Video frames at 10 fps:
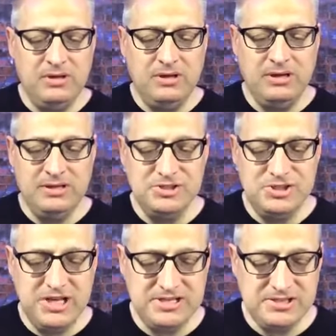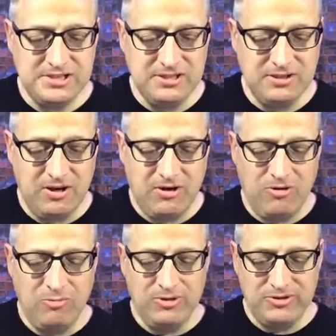and Jessica,
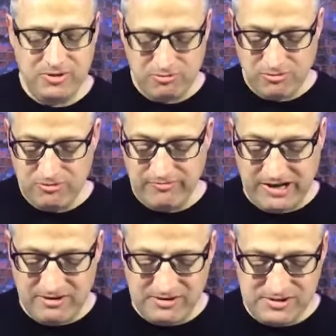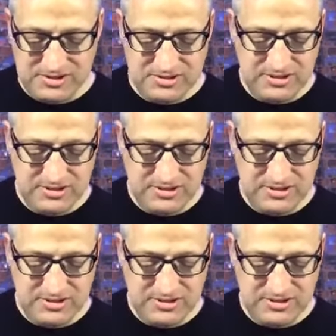all with coronavirus.